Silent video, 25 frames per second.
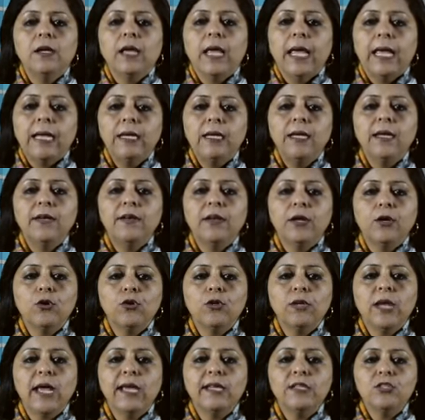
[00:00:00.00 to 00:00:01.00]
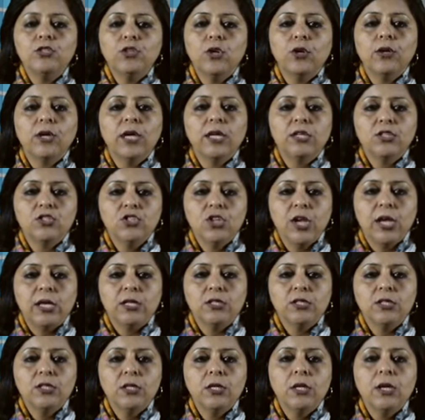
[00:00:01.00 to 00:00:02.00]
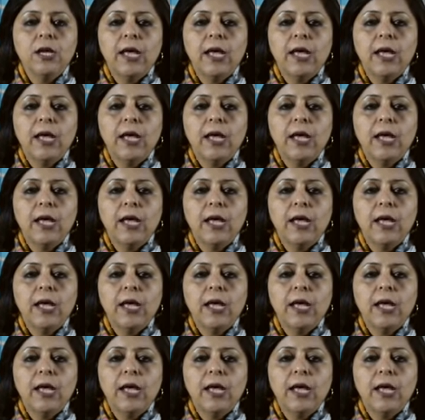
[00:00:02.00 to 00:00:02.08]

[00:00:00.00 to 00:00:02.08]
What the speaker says: any recognized stock exchange